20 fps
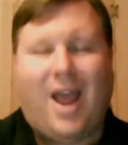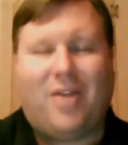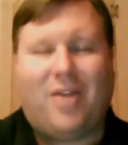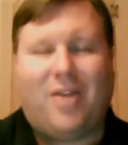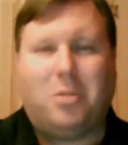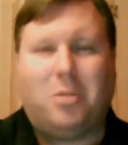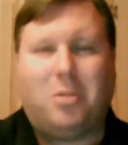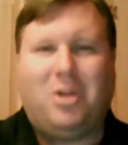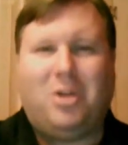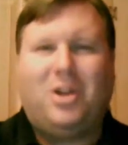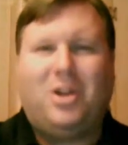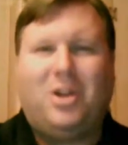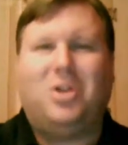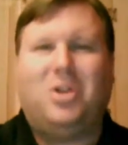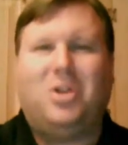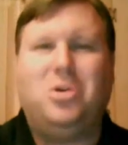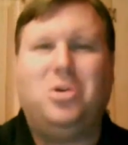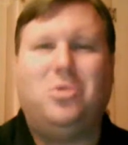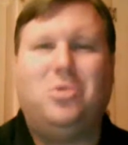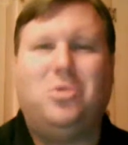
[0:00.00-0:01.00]
and they're building a
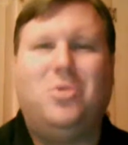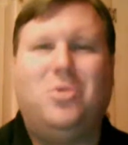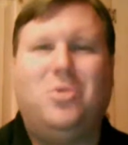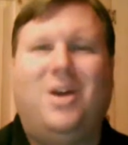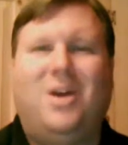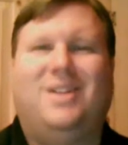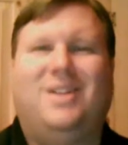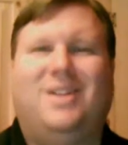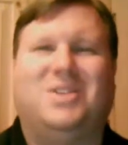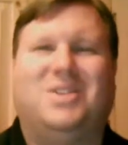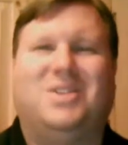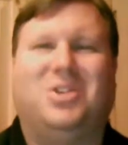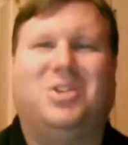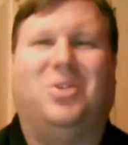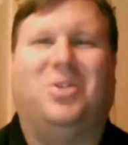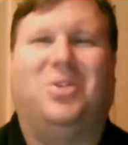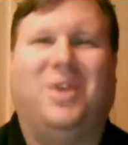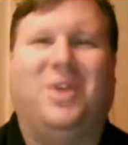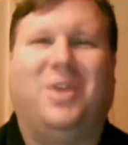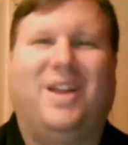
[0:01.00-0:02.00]
new
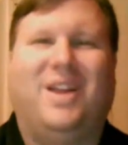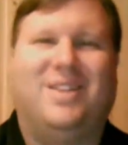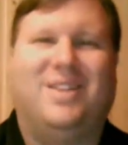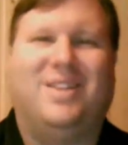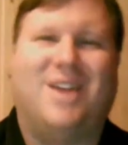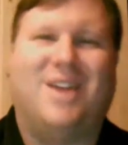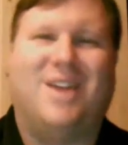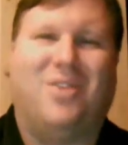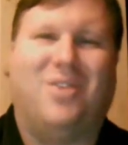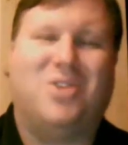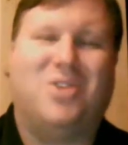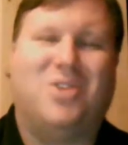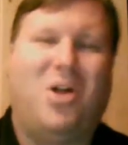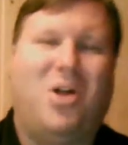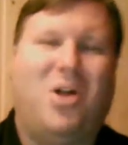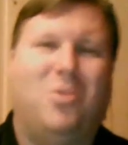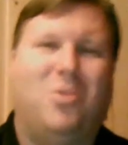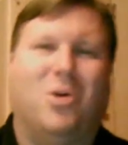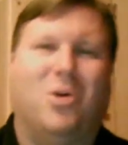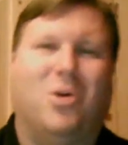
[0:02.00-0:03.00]
distillery in the town of
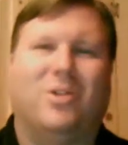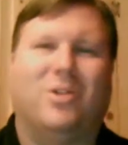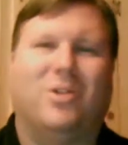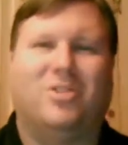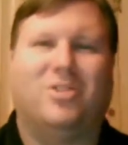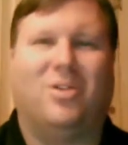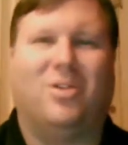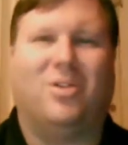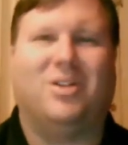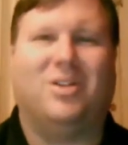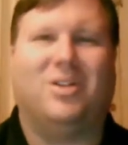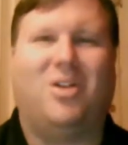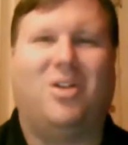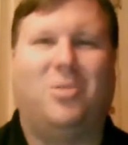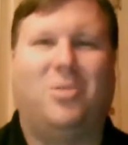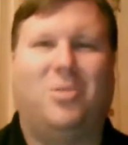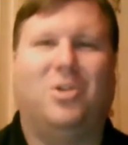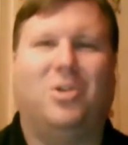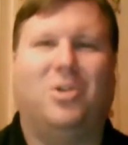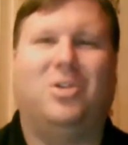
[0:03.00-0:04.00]
Tullamore, so that
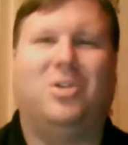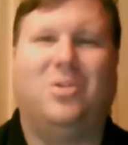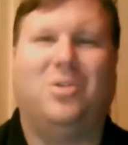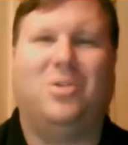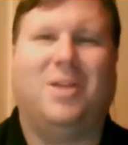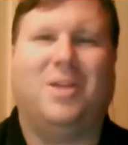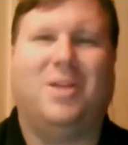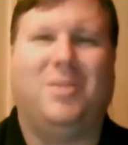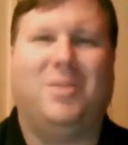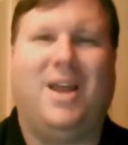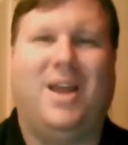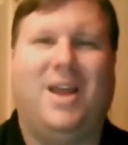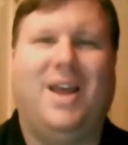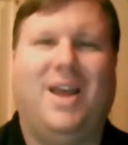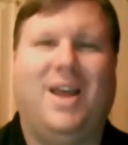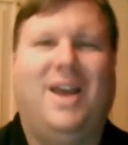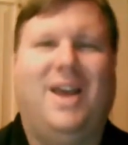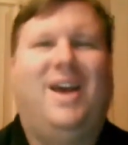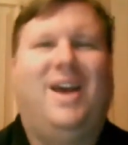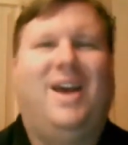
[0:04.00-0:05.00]
Tullamore Dew can be
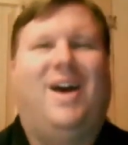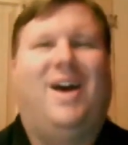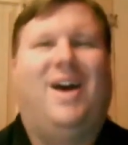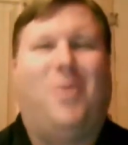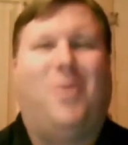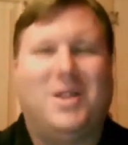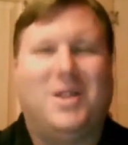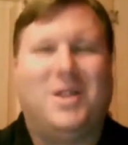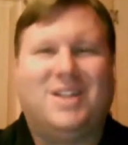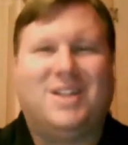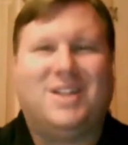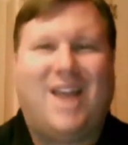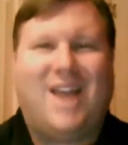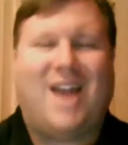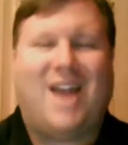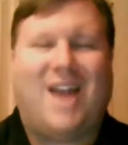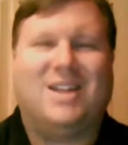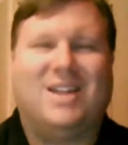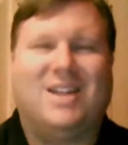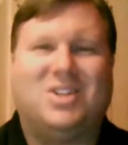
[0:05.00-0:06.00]
once
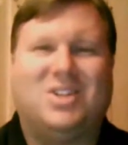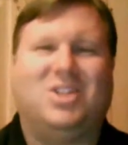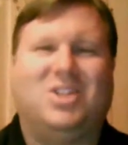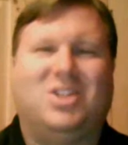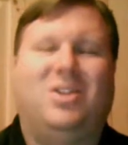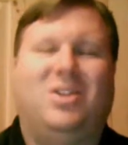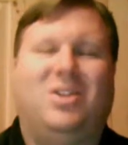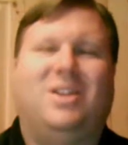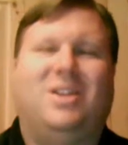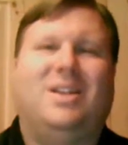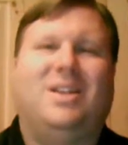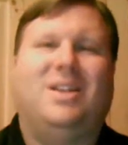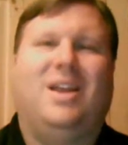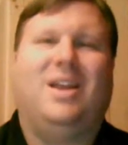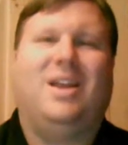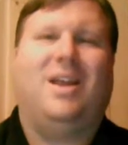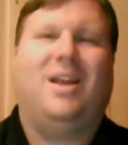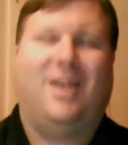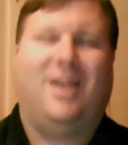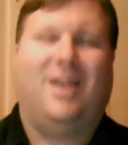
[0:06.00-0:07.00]
again distilled in
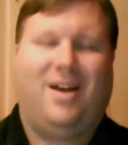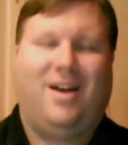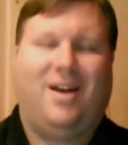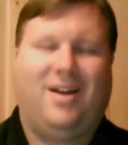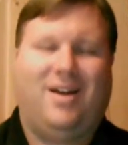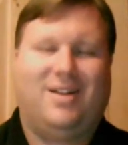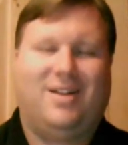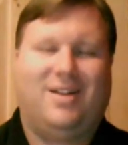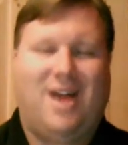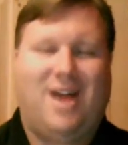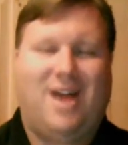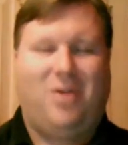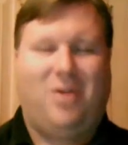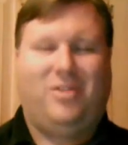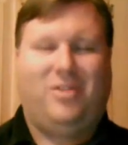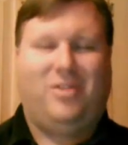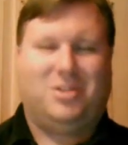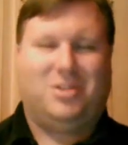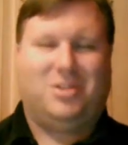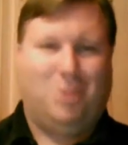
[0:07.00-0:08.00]
the
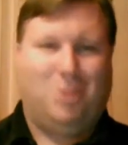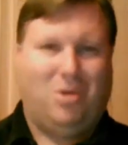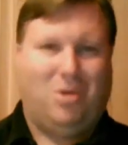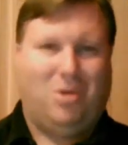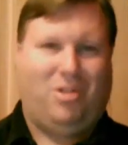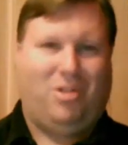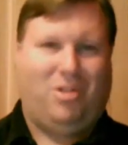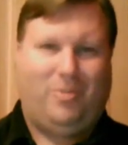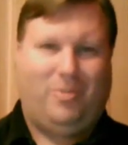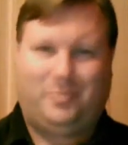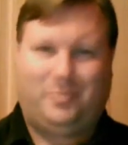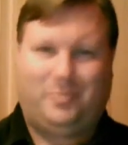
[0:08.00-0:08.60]
town of its birth.